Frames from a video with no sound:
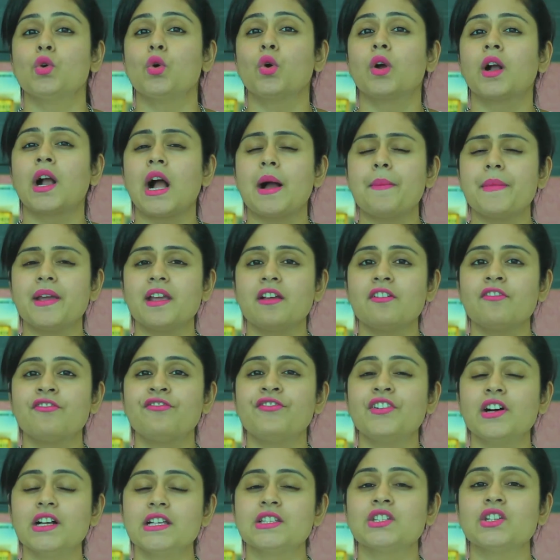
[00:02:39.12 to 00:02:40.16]
So coming
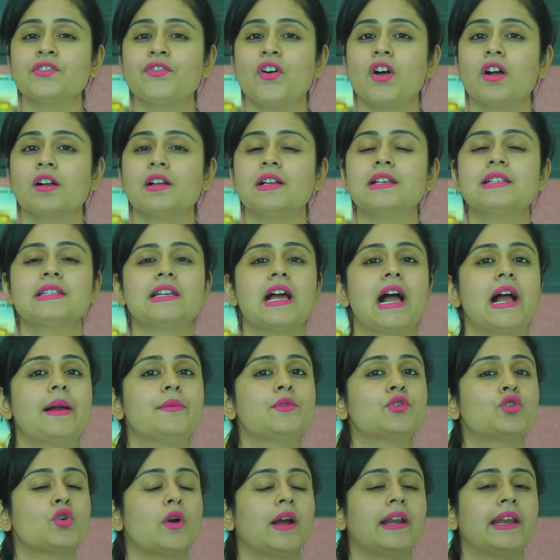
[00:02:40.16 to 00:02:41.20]
1st of August,
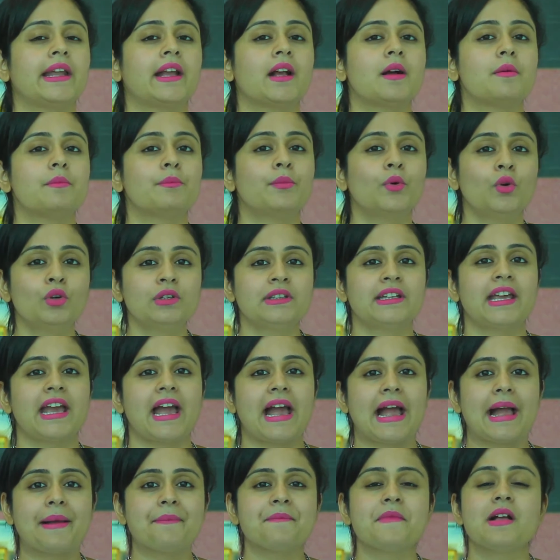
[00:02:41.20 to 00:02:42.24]
I'm joining a boot
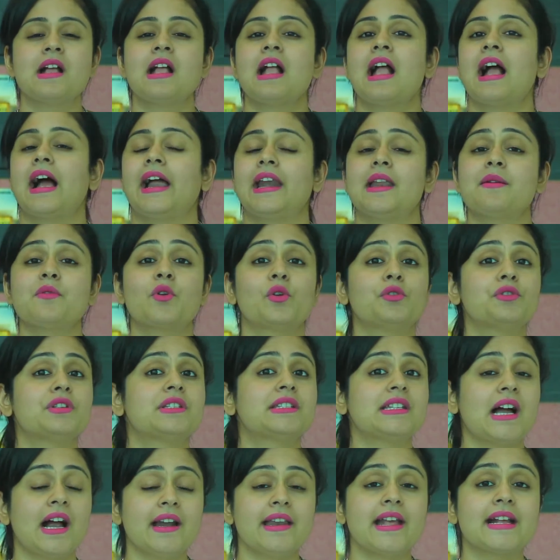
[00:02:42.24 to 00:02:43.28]
camp and I'm going to
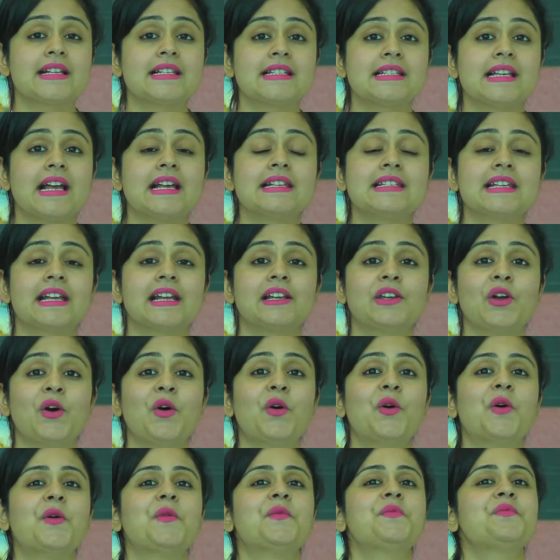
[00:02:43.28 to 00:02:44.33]
start exercising at
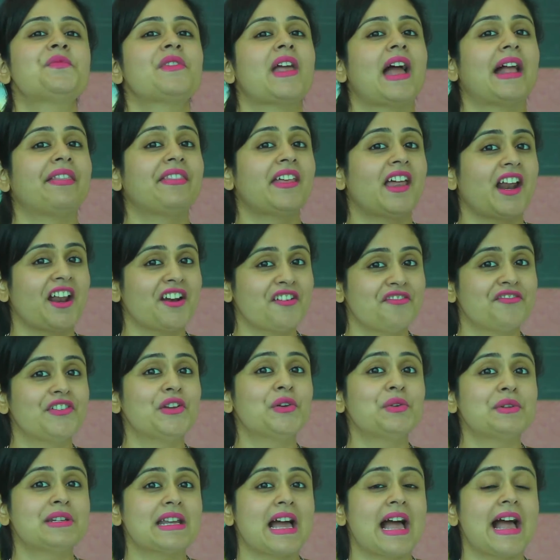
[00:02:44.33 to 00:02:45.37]
home, and there are a
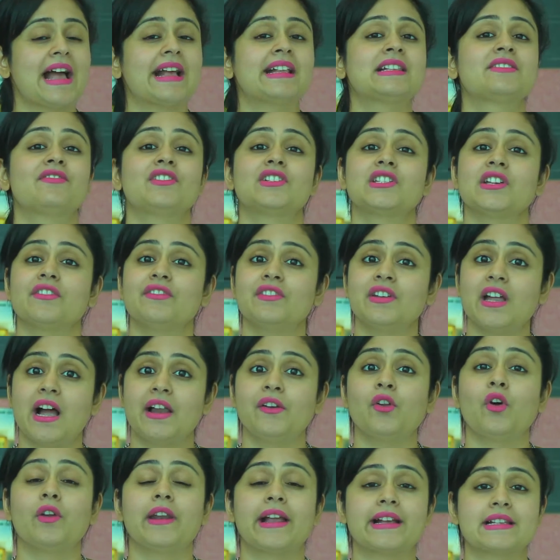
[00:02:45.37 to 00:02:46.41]
few tags which I've
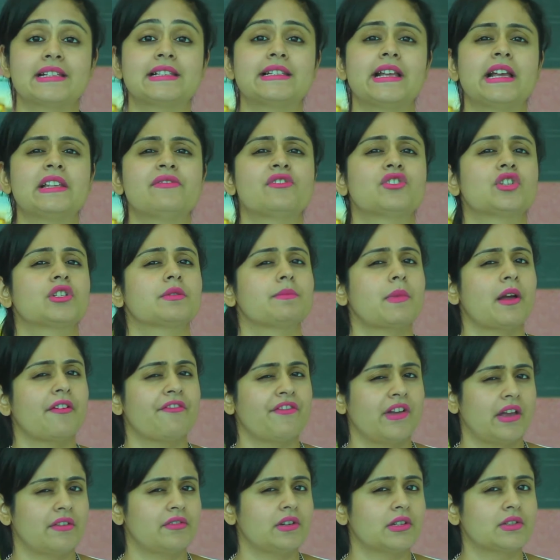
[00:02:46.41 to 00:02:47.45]
done on exercise, which is
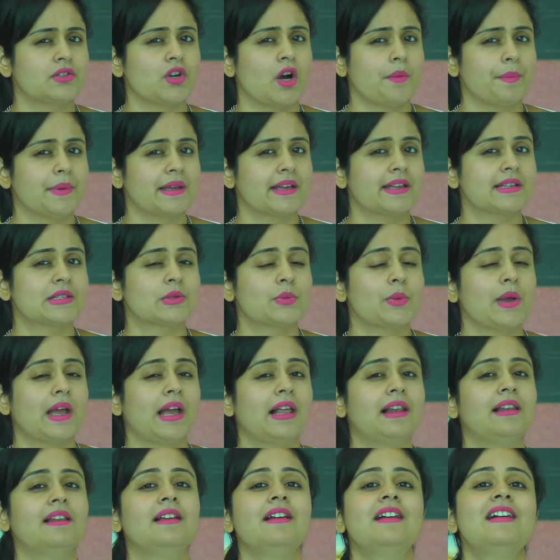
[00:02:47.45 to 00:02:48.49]
my favorite topic as
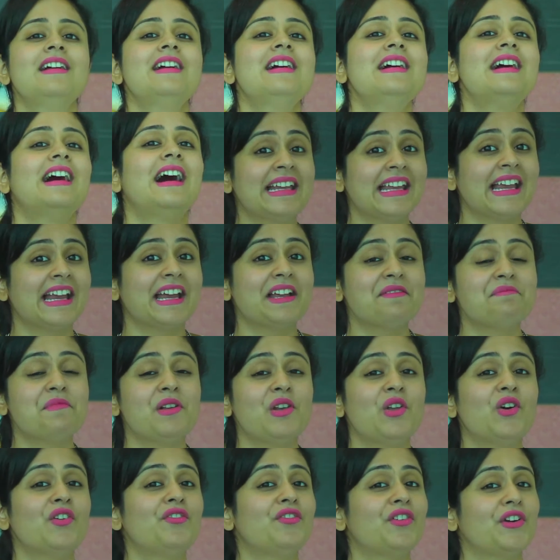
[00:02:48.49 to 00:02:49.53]
well. Linking it
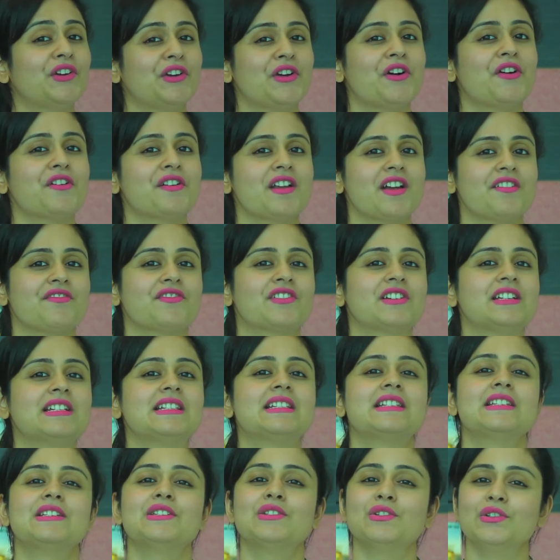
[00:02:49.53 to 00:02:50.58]
below for your
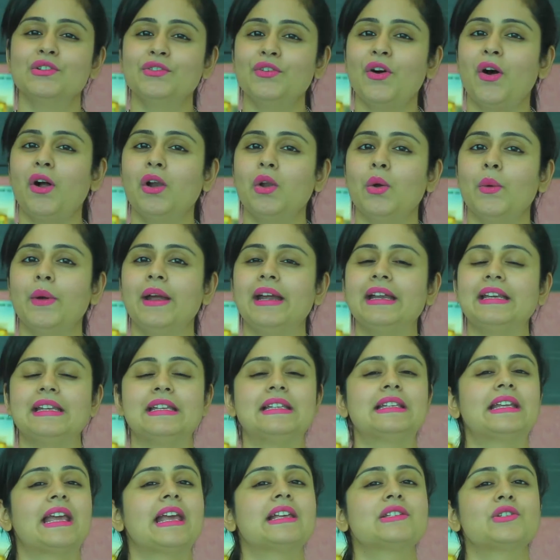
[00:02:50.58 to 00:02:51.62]
reference. Do follow it
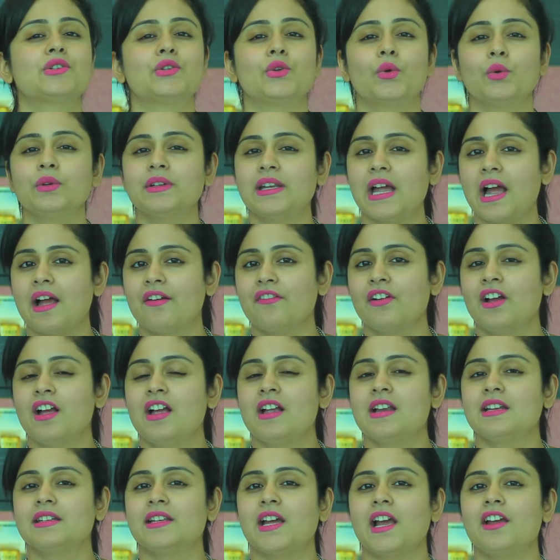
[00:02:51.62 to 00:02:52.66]
in case you don't have
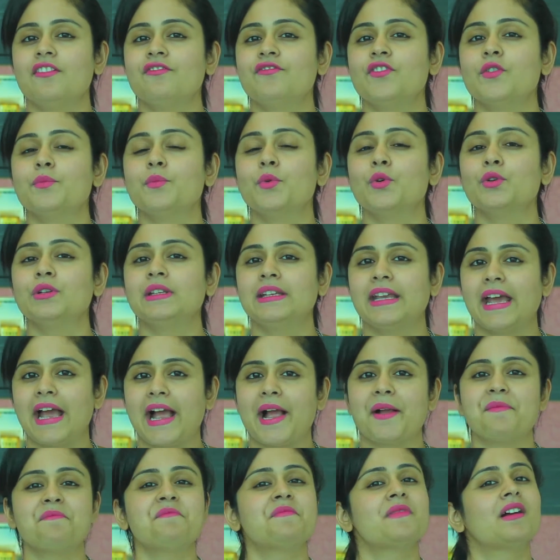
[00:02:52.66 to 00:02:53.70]
time for boot
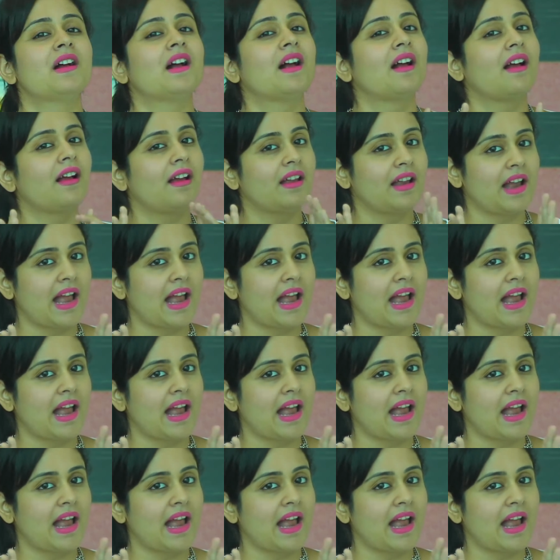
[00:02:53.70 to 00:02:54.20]
camp.